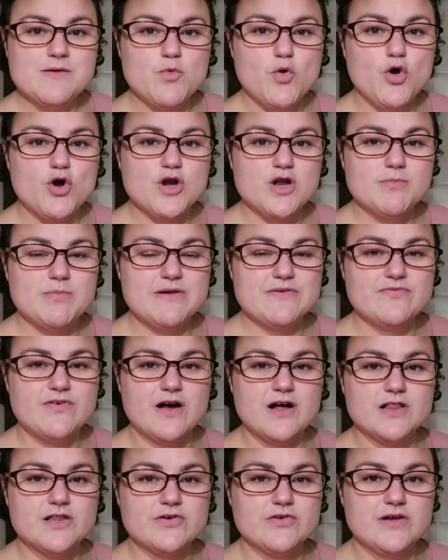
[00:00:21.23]
am going to be
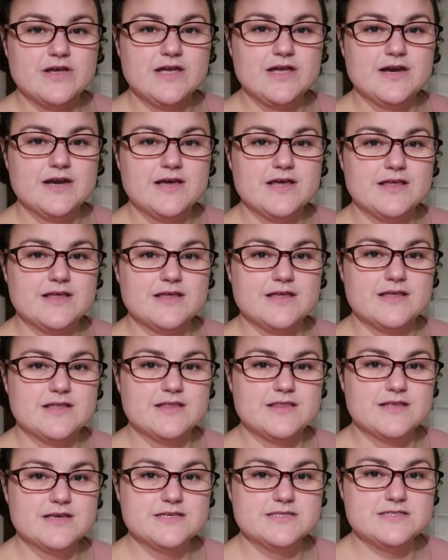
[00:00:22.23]
following
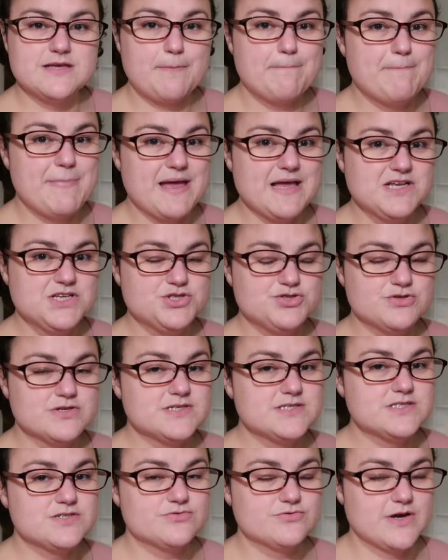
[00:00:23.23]
this
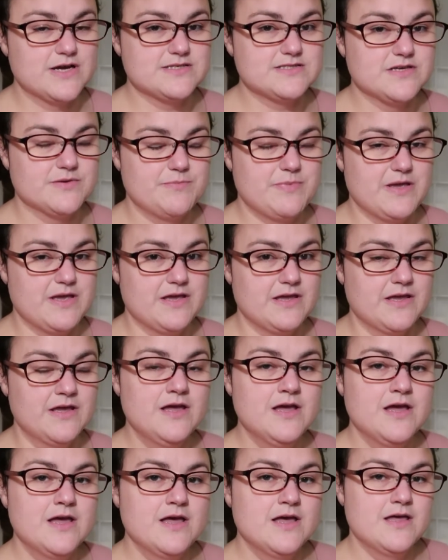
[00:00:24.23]
Pinterest recipe
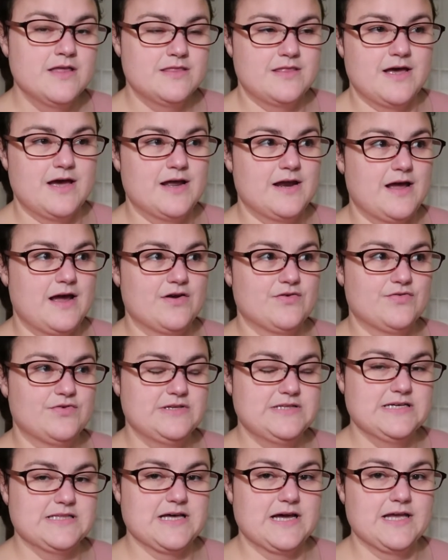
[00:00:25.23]
that I
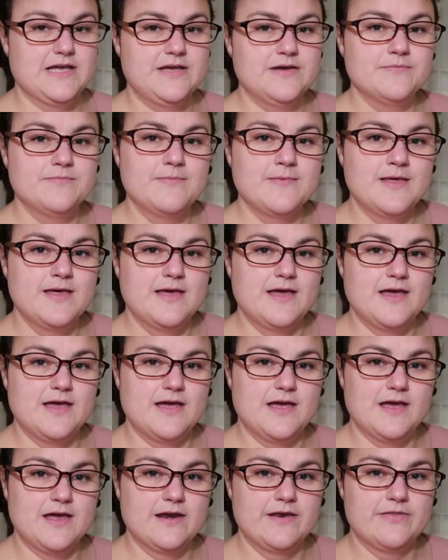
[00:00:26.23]
really like.
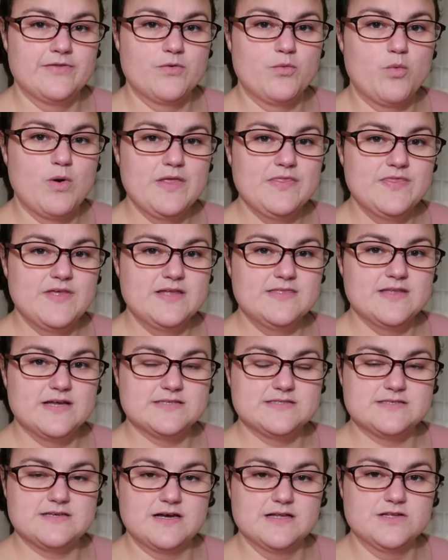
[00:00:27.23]
And the one thing
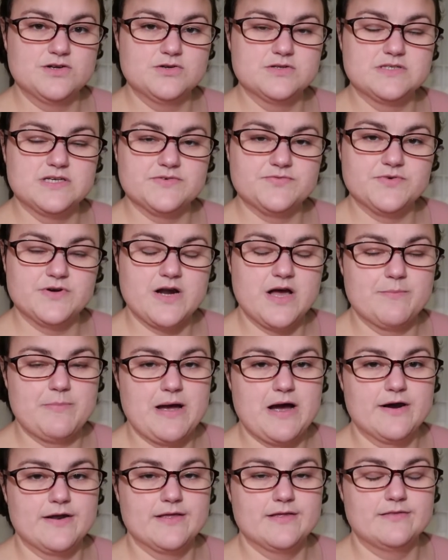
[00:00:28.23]
that's a little different
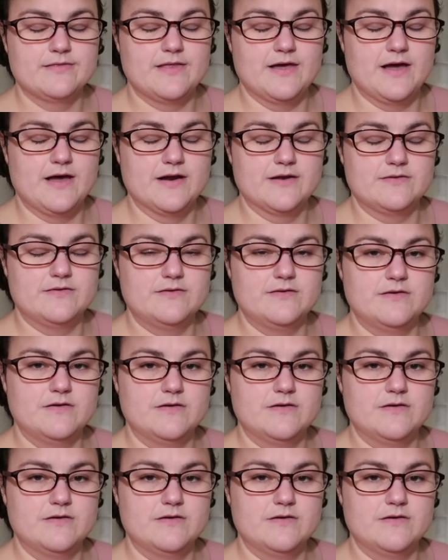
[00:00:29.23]
about it that